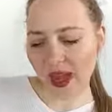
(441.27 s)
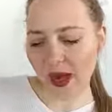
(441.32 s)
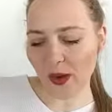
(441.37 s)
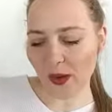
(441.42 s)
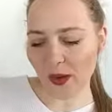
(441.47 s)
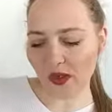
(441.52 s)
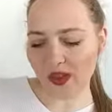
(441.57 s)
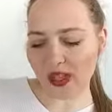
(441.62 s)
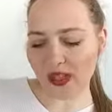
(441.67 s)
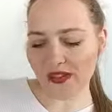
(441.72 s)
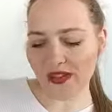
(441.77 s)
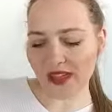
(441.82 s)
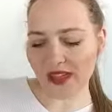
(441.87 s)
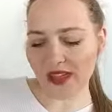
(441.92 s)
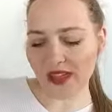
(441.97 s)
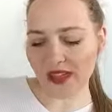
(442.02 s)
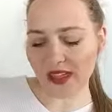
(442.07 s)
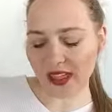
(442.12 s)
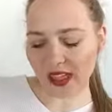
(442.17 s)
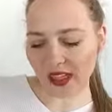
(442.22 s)

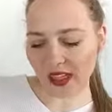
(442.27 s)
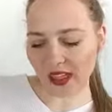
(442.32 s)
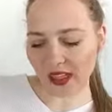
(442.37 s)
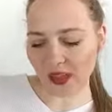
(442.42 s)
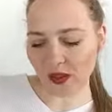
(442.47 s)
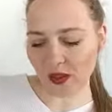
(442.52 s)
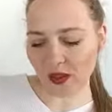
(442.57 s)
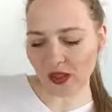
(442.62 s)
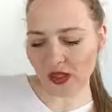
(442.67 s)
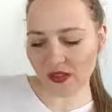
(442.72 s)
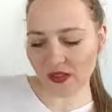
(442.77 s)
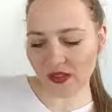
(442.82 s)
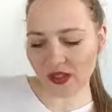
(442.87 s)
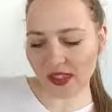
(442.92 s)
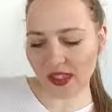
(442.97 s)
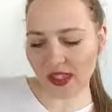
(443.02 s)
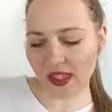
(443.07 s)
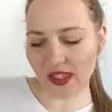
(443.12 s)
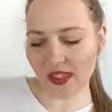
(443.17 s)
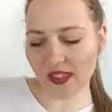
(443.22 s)
9 out of
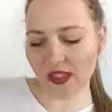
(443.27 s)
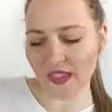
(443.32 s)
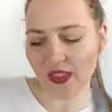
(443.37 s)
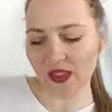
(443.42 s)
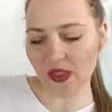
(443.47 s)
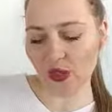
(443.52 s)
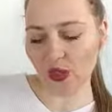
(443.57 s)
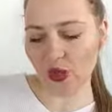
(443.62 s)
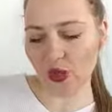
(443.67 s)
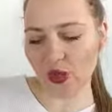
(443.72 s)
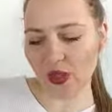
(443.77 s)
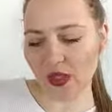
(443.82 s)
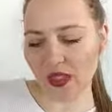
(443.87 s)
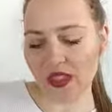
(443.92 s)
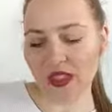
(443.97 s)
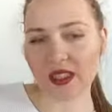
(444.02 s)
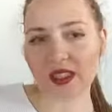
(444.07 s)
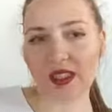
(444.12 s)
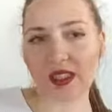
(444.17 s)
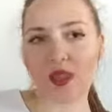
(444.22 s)
10. The
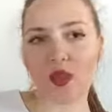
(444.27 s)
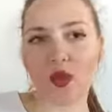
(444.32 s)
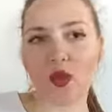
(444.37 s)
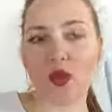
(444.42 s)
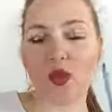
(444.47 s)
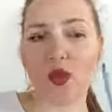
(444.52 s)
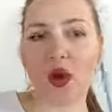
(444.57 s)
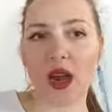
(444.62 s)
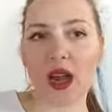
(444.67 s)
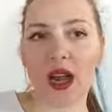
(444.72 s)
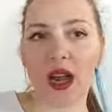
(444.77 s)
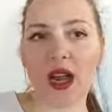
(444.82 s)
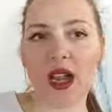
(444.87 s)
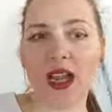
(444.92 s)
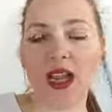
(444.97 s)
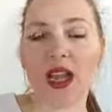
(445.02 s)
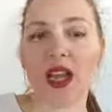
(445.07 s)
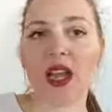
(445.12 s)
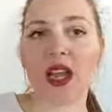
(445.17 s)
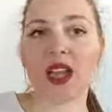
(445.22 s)
only reason
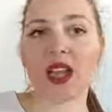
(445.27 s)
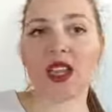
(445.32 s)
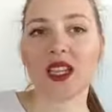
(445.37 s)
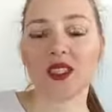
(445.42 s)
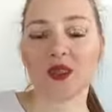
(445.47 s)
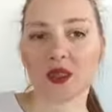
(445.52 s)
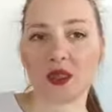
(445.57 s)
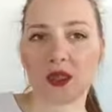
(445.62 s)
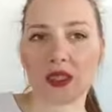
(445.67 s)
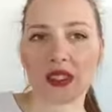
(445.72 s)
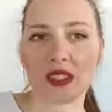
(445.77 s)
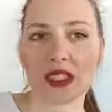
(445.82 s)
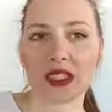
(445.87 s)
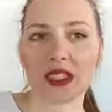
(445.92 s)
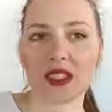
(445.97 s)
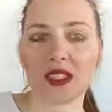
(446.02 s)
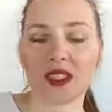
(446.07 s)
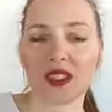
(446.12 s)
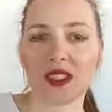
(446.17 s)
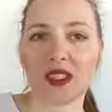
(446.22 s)
why is because they
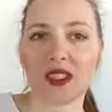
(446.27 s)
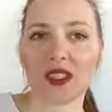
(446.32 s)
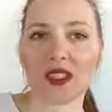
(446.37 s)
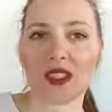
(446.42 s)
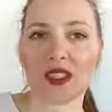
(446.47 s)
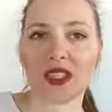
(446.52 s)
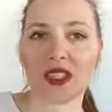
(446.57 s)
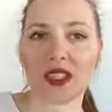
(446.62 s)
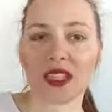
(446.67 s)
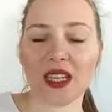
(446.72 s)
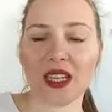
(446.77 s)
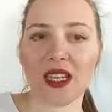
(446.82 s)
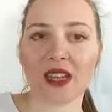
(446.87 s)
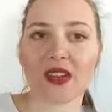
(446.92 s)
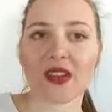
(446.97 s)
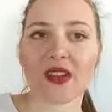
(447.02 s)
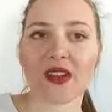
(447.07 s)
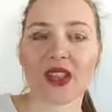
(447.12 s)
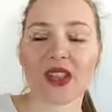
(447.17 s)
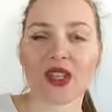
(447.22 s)
didn't discuss
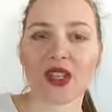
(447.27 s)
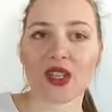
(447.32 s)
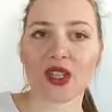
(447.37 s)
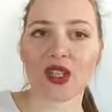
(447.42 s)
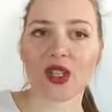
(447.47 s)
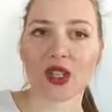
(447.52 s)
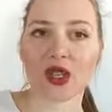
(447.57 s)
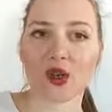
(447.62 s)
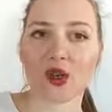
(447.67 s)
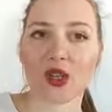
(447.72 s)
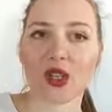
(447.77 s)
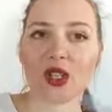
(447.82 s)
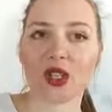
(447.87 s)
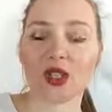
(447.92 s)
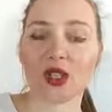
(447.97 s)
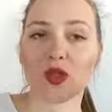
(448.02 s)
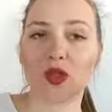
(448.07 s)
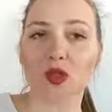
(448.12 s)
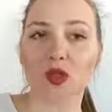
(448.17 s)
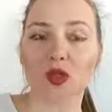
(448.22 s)
any financial
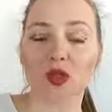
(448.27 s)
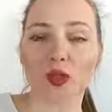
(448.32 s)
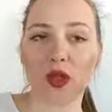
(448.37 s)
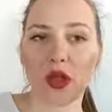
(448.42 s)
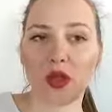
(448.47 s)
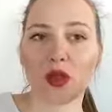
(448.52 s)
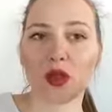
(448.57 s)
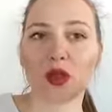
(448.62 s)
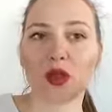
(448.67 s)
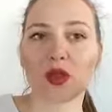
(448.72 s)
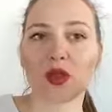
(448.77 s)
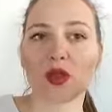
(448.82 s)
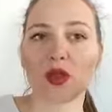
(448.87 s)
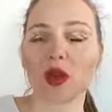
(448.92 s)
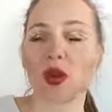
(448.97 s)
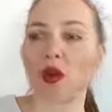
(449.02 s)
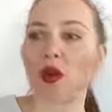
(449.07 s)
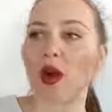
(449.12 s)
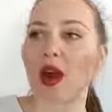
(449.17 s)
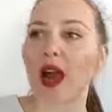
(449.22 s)
questions with me,
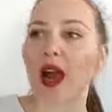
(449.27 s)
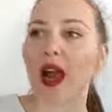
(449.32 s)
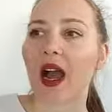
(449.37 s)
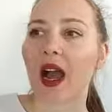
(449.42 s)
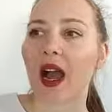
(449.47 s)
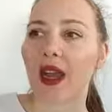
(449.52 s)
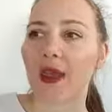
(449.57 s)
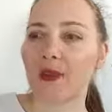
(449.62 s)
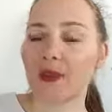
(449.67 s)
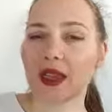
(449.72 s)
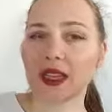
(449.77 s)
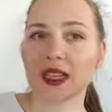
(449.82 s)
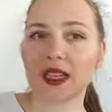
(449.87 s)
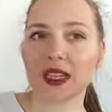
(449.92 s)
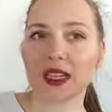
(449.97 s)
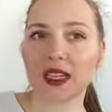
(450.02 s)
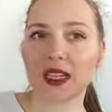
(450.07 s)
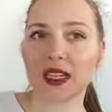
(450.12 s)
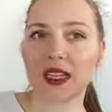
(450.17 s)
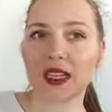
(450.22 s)
although I make
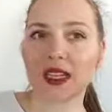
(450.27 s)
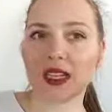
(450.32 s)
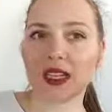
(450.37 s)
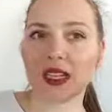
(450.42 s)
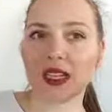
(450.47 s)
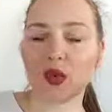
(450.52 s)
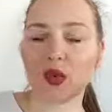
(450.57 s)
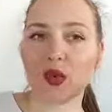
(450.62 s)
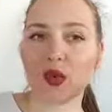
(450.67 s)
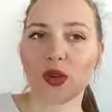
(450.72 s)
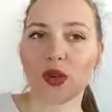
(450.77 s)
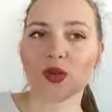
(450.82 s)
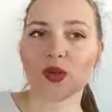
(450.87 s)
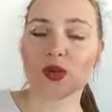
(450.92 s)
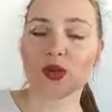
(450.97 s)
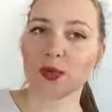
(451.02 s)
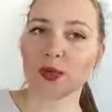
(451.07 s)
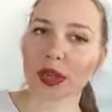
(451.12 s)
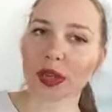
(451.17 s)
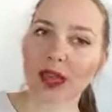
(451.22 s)
it clear that I
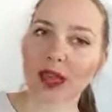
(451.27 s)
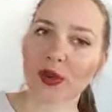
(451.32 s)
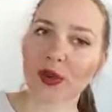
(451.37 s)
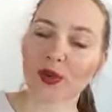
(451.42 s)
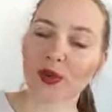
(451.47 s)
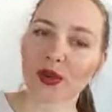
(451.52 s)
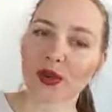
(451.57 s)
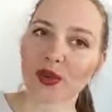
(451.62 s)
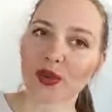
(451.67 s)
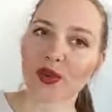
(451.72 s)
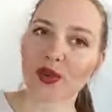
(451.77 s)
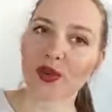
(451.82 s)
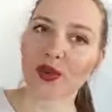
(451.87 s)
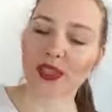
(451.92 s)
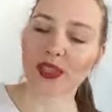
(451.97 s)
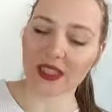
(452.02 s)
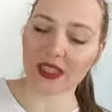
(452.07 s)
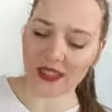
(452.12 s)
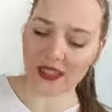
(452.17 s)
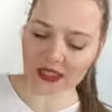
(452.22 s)
wanted to pay, I wanted
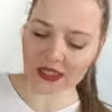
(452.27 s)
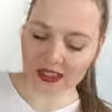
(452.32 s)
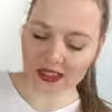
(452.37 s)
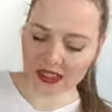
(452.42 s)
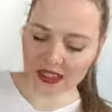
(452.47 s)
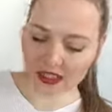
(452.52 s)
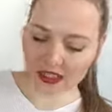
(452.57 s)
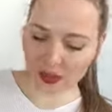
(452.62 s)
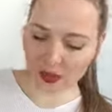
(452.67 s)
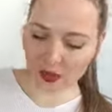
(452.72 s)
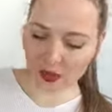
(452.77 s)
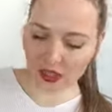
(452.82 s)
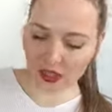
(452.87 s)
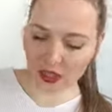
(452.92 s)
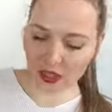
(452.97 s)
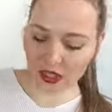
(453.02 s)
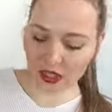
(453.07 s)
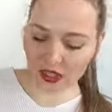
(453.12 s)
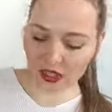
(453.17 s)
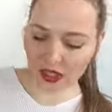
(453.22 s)
to address this
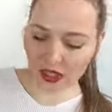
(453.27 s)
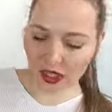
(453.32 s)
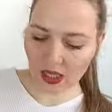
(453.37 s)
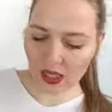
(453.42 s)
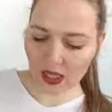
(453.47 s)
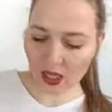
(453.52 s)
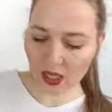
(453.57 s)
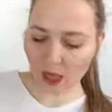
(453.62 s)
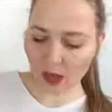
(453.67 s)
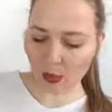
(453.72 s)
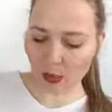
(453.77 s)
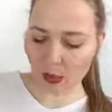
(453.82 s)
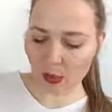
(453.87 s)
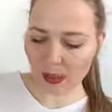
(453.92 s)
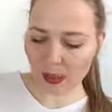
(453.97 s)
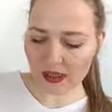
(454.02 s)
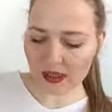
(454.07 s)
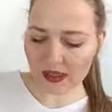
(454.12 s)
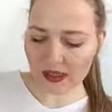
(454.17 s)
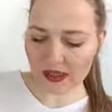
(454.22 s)
question,
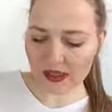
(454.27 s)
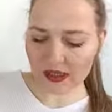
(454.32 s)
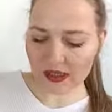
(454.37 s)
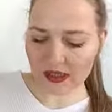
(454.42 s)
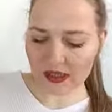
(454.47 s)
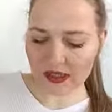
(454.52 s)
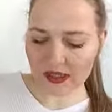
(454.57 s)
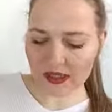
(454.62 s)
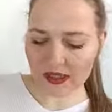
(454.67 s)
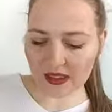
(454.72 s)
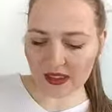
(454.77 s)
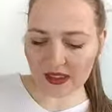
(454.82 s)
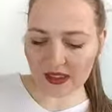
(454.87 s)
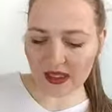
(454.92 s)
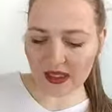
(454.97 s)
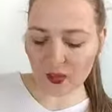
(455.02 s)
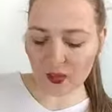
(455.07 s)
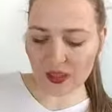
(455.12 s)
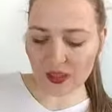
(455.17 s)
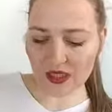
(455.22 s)
but
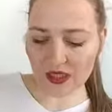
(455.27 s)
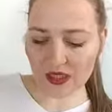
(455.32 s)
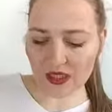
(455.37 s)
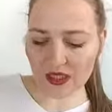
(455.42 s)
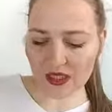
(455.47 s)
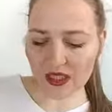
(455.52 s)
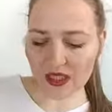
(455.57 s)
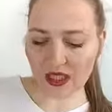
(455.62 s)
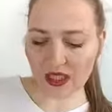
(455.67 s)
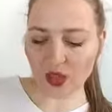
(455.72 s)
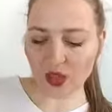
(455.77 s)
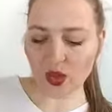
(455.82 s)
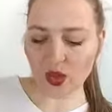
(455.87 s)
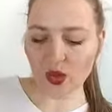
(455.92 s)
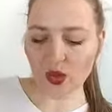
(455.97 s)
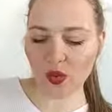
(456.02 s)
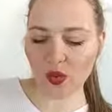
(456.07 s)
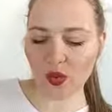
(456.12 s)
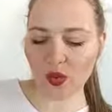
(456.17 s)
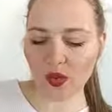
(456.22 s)
there was a
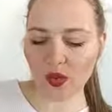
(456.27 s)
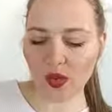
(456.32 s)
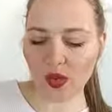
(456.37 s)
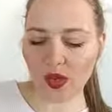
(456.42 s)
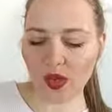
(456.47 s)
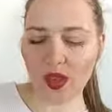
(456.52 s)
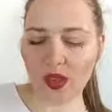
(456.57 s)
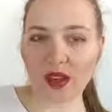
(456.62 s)
zero